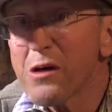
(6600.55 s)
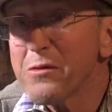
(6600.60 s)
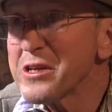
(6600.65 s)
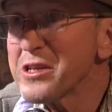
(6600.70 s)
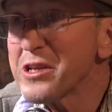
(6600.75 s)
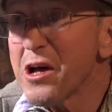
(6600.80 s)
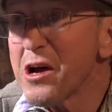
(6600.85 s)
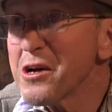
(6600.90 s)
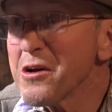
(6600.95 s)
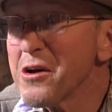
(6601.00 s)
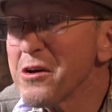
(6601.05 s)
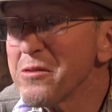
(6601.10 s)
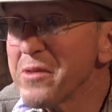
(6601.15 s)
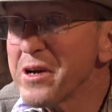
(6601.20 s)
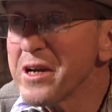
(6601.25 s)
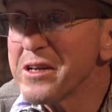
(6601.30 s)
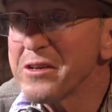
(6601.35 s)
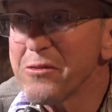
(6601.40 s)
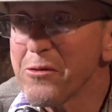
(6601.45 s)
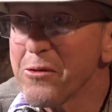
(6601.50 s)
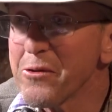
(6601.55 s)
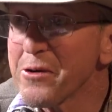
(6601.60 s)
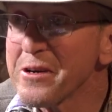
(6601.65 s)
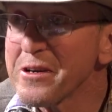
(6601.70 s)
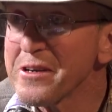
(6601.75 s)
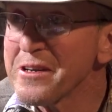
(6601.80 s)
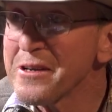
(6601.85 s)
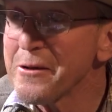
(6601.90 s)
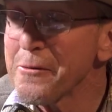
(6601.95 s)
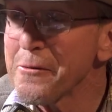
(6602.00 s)
probably knock on my
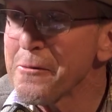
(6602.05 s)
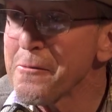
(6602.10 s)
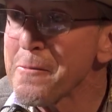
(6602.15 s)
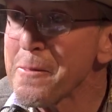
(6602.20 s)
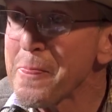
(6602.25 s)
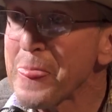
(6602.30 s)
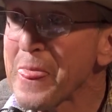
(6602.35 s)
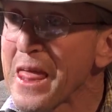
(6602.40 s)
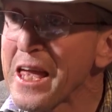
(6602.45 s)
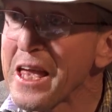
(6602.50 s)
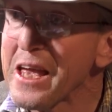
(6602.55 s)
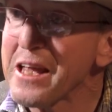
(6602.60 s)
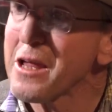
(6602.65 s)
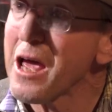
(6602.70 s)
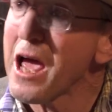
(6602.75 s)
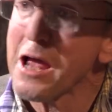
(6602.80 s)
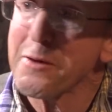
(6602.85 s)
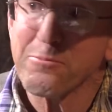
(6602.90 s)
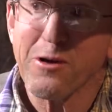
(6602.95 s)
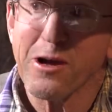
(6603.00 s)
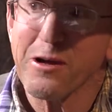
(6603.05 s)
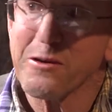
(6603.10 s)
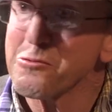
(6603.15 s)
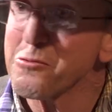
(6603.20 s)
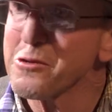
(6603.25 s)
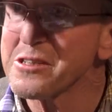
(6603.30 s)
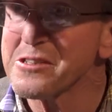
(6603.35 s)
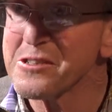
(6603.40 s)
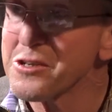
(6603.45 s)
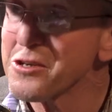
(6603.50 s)
door, and I
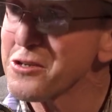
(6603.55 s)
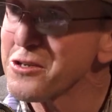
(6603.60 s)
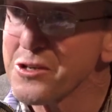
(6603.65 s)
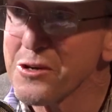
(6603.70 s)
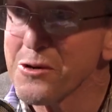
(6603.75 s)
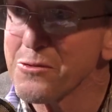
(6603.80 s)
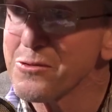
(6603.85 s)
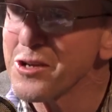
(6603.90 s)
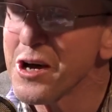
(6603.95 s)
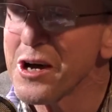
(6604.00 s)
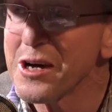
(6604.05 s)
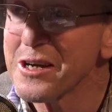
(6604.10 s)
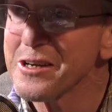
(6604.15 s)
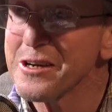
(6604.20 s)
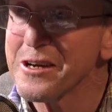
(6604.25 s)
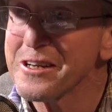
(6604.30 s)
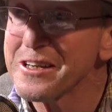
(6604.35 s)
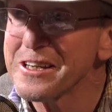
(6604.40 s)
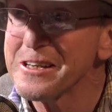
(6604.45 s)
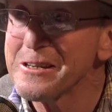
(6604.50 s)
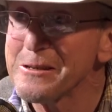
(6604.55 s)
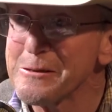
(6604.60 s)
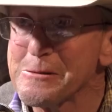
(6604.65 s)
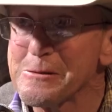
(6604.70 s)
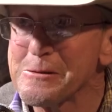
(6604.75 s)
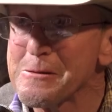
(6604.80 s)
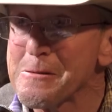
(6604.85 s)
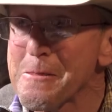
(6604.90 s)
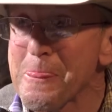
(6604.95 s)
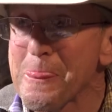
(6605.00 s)
probably wasn't gonna go knock on
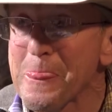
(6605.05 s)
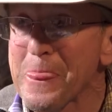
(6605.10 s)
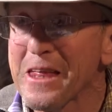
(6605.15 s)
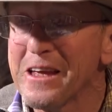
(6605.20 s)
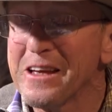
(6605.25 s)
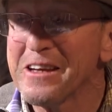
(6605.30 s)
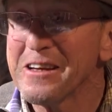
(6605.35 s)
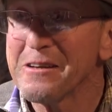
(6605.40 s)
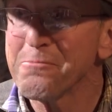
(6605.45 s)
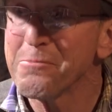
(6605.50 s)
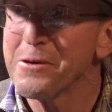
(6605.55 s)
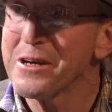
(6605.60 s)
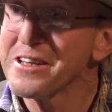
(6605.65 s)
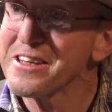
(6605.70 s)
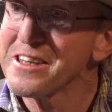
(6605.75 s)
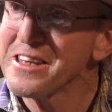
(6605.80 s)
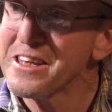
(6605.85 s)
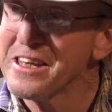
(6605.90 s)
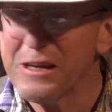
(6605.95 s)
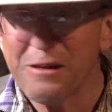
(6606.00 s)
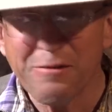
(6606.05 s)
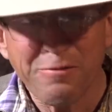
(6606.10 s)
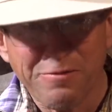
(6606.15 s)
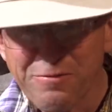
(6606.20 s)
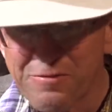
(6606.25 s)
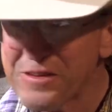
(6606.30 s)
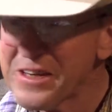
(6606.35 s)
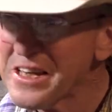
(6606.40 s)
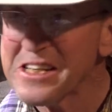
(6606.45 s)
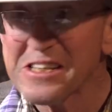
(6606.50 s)
his, but
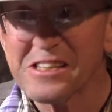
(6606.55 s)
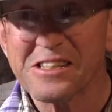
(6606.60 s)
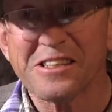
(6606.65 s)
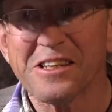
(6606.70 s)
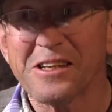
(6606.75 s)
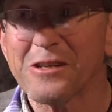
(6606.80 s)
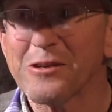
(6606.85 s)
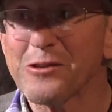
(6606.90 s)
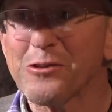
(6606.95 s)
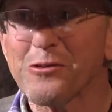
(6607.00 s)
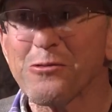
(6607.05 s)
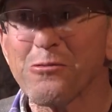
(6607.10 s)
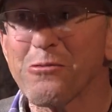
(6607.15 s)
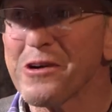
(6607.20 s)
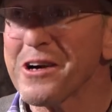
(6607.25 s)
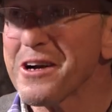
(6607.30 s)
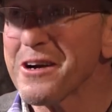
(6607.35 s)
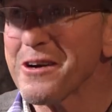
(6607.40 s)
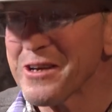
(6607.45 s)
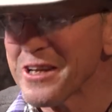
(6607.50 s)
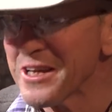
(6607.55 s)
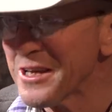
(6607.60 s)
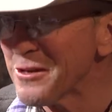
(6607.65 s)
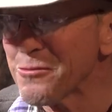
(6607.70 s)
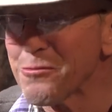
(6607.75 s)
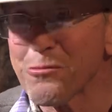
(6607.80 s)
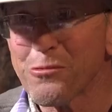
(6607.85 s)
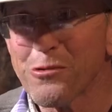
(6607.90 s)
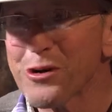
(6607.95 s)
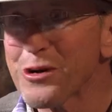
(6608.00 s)
he fixed it to where
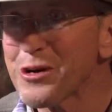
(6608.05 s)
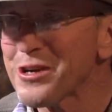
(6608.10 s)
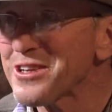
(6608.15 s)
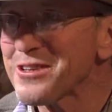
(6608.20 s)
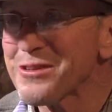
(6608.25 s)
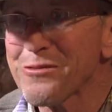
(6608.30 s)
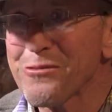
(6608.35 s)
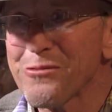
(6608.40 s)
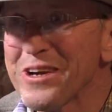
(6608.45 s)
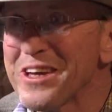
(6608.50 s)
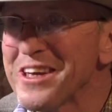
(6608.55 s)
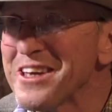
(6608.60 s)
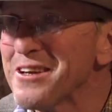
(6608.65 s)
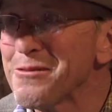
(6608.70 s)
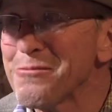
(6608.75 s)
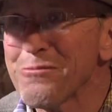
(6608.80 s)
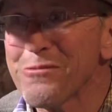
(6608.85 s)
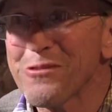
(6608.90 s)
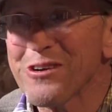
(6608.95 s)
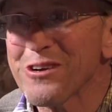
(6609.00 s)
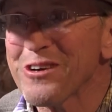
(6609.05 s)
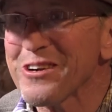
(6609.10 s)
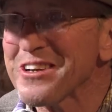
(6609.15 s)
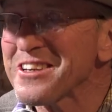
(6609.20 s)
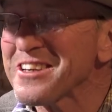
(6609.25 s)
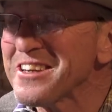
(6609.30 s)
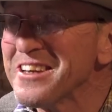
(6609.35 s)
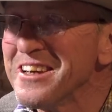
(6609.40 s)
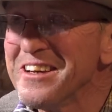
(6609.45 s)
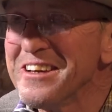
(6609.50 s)
it worked the way it
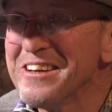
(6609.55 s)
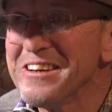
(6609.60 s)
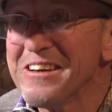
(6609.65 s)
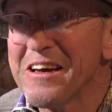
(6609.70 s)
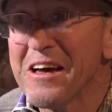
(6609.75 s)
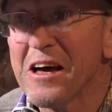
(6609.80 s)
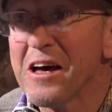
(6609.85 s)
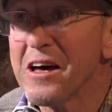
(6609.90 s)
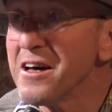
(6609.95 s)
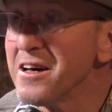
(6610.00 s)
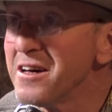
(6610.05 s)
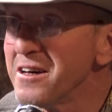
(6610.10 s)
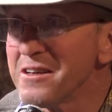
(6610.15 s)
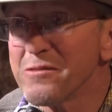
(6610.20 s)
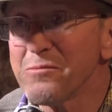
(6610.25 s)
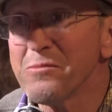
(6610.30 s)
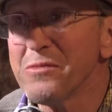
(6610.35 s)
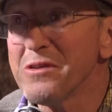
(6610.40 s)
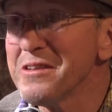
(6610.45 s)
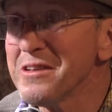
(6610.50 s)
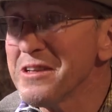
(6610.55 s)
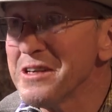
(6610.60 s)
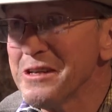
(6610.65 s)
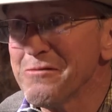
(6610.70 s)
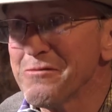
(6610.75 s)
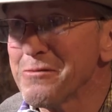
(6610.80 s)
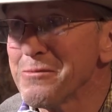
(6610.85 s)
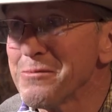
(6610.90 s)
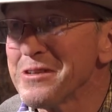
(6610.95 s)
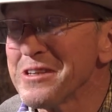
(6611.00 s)
worked,
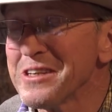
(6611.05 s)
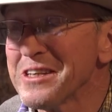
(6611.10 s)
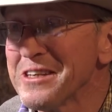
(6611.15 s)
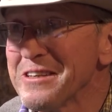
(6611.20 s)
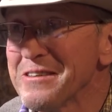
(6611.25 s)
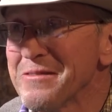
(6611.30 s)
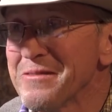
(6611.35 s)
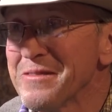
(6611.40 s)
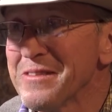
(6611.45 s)
unbelievably.